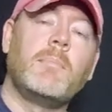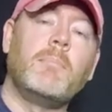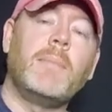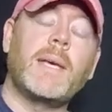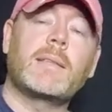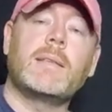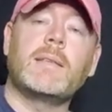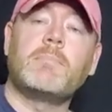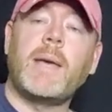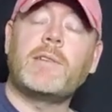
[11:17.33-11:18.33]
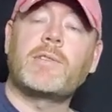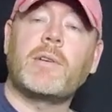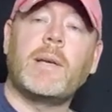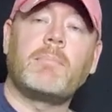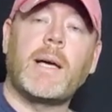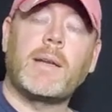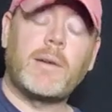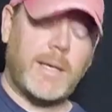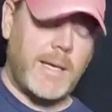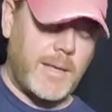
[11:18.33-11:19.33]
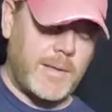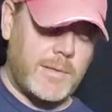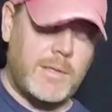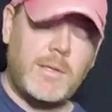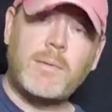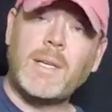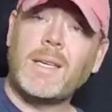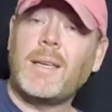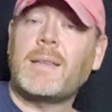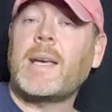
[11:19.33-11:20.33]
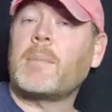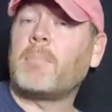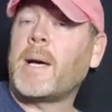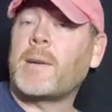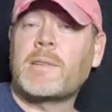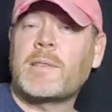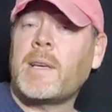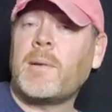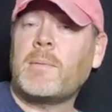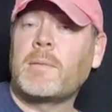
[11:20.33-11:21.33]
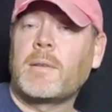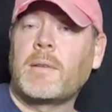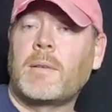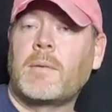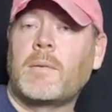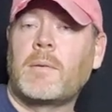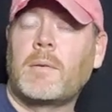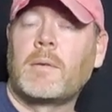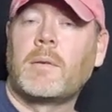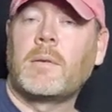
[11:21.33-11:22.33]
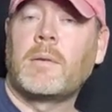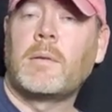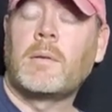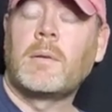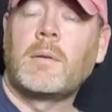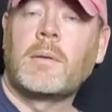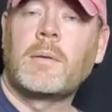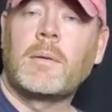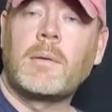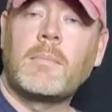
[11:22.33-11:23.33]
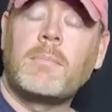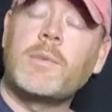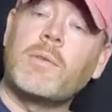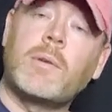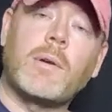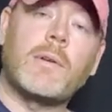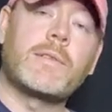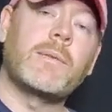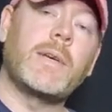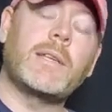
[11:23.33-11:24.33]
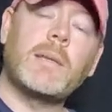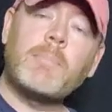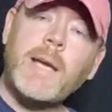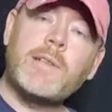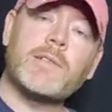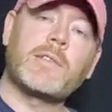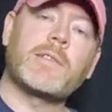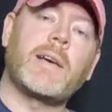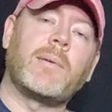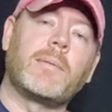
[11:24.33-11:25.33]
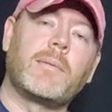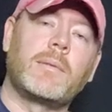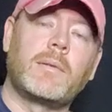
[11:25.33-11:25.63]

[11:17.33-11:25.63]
mixes major and minor together. So you can get that minor sound, but you can also get the major sound.